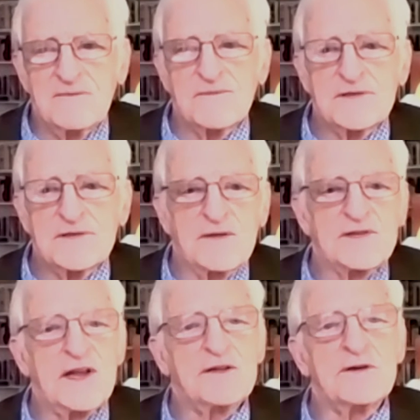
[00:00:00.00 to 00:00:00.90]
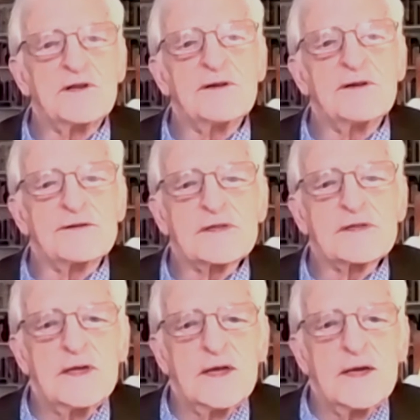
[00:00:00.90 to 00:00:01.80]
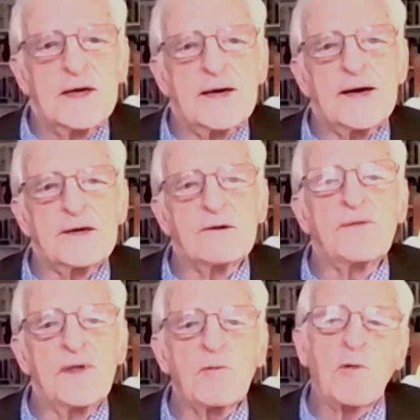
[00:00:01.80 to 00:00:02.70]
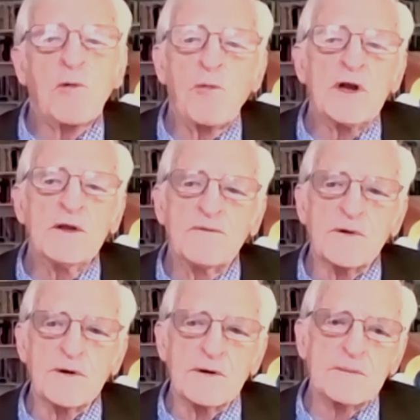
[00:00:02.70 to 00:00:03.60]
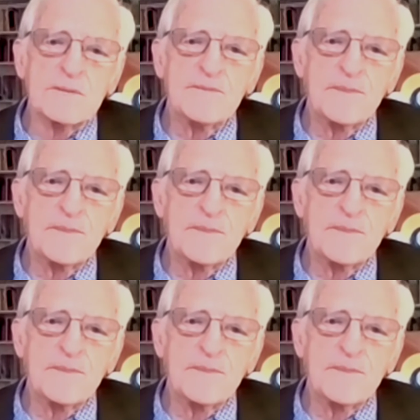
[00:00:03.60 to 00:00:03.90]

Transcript: for 700 years. I don't think we were ready for her.